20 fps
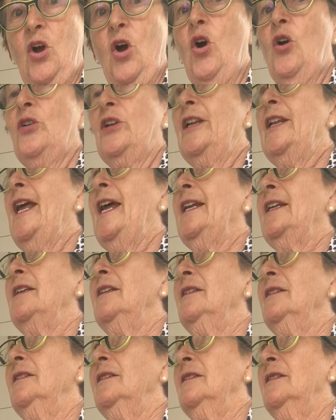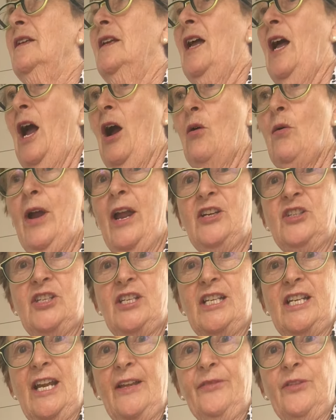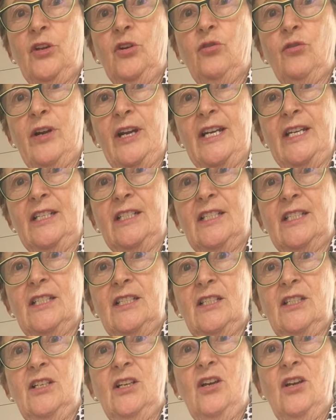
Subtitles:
on a ladder, I'll actually get the grease